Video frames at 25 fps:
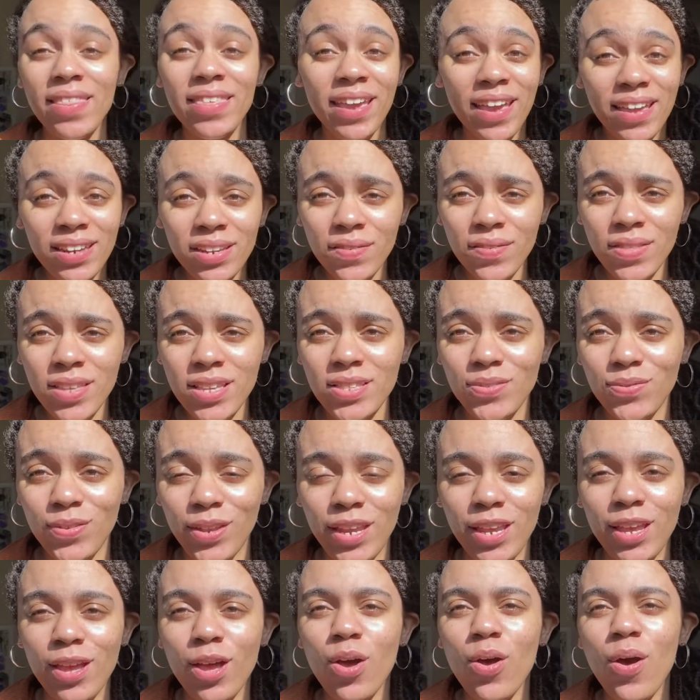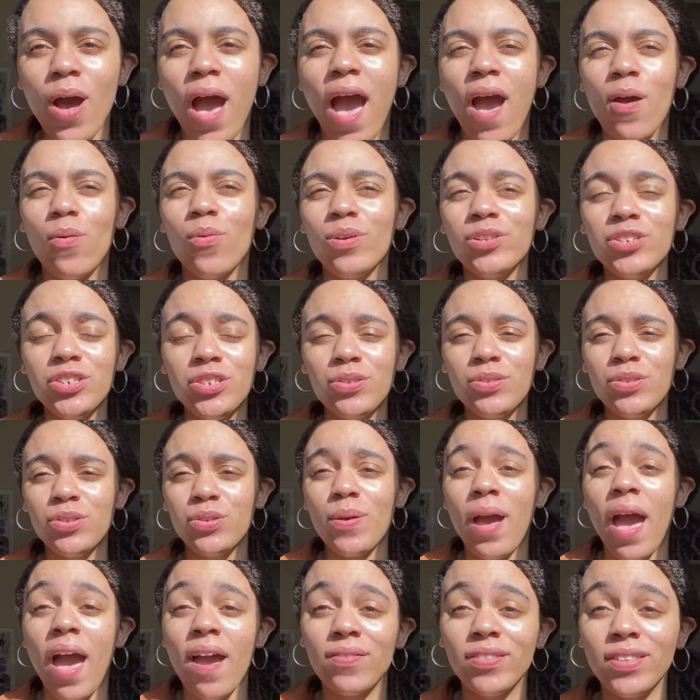the end of this video, I want you to
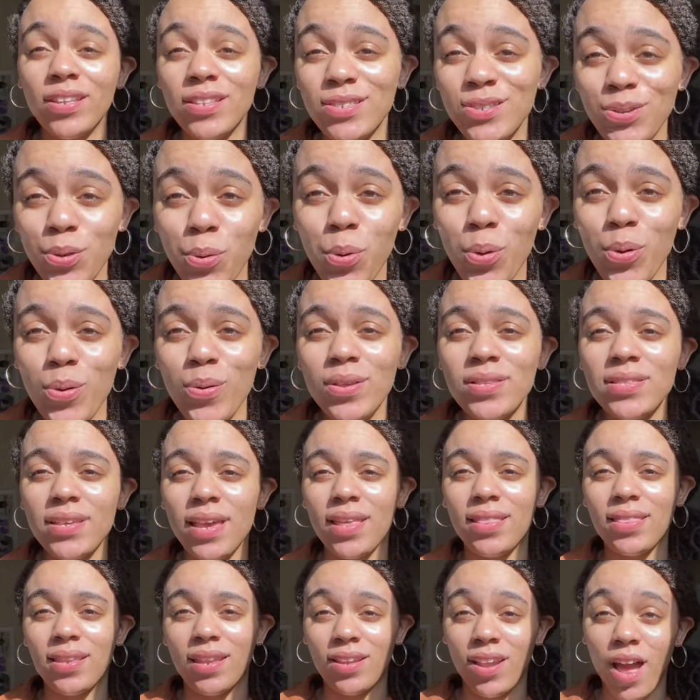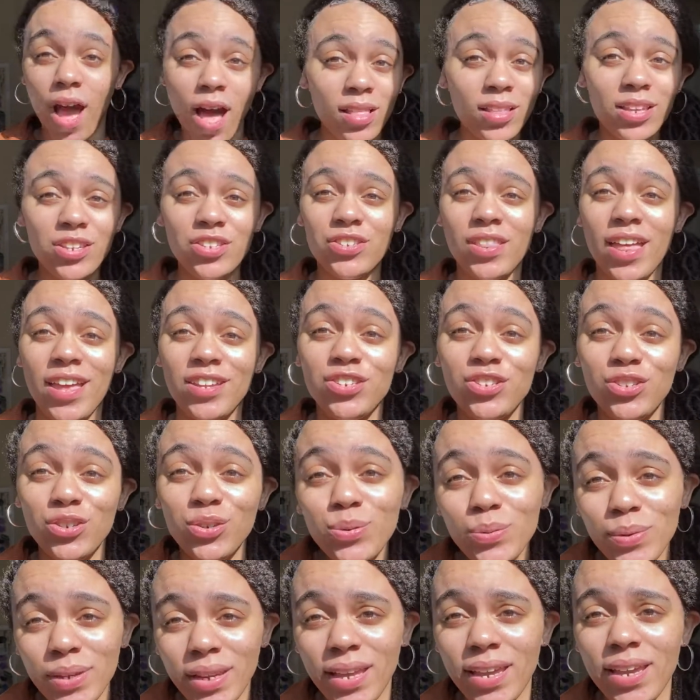have the tools and the knowledge that
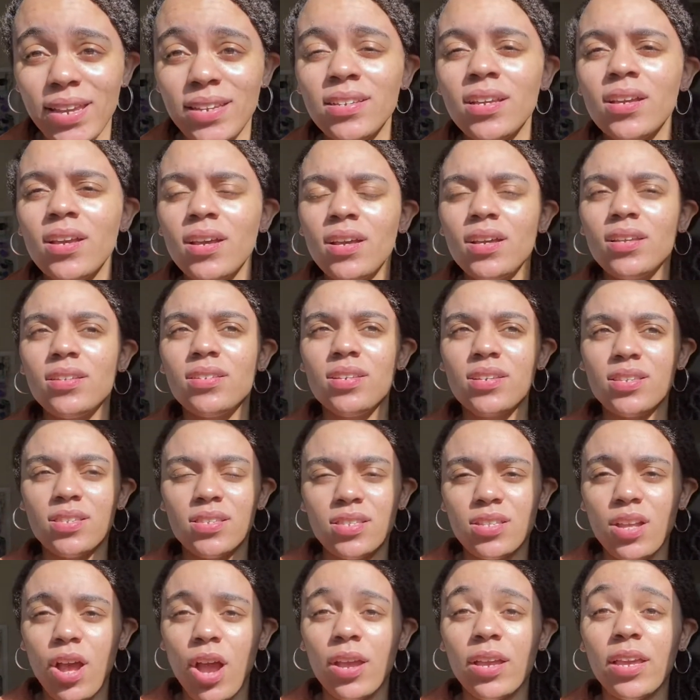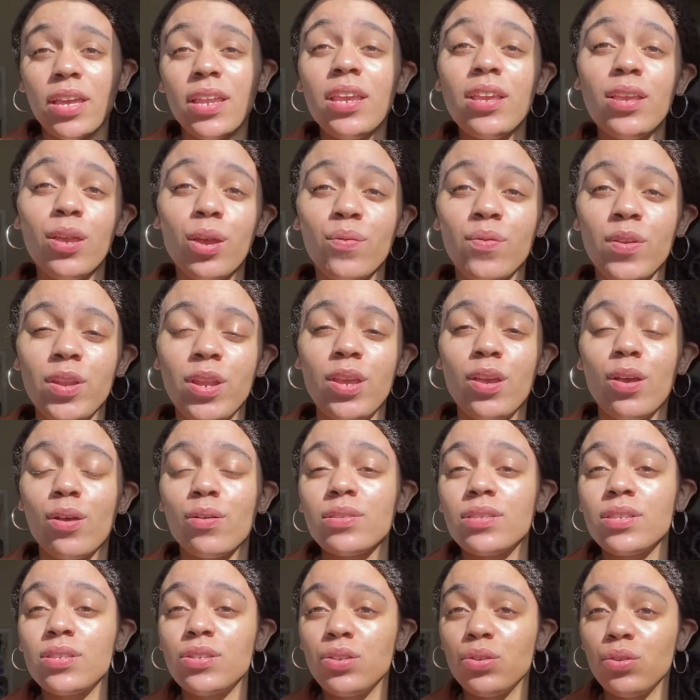you need to start getting your
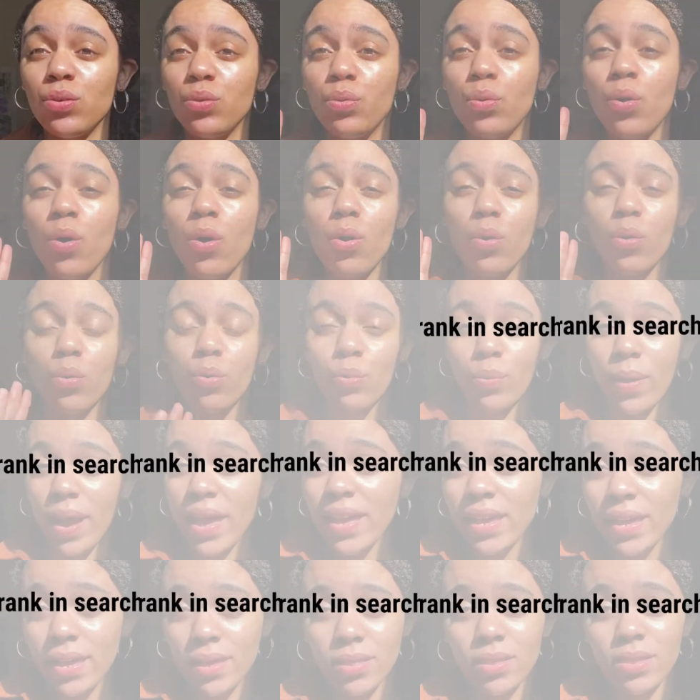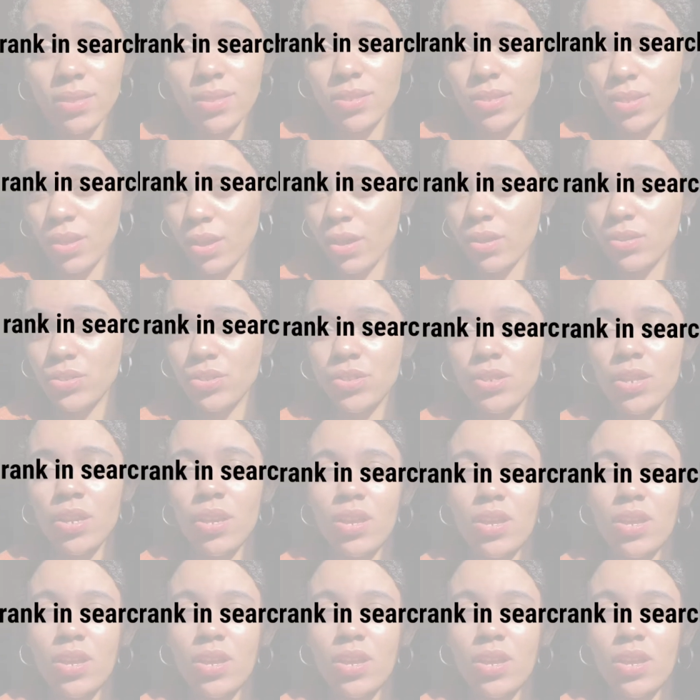videos to rank in the search,